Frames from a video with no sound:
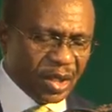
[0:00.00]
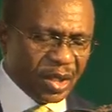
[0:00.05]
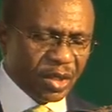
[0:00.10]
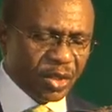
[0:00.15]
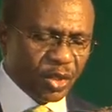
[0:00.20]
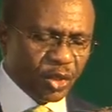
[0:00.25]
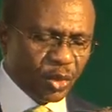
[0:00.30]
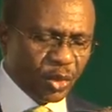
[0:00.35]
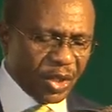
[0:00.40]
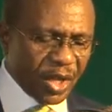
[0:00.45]

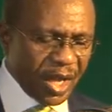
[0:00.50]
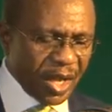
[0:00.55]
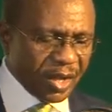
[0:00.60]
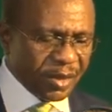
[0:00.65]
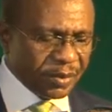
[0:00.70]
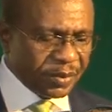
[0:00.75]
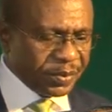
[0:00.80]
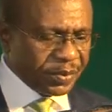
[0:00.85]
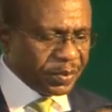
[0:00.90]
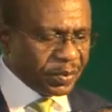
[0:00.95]

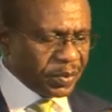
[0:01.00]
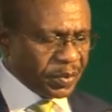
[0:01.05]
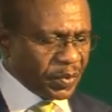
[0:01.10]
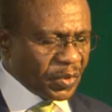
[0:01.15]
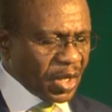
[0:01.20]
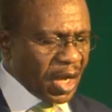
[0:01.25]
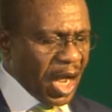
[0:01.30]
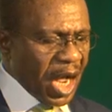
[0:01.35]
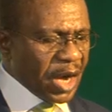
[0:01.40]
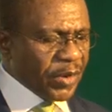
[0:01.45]
Today,
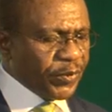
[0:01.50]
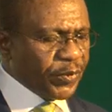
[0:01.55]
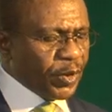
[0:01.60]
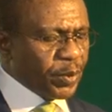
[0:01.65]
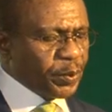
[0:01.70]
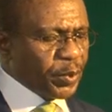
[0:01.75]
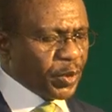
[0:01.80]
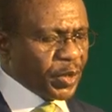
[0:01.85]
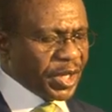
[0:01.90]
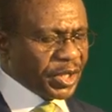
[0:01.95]
our food
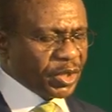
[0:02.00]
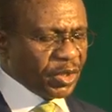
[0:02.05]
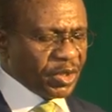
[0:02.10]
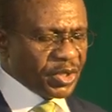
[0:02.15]
production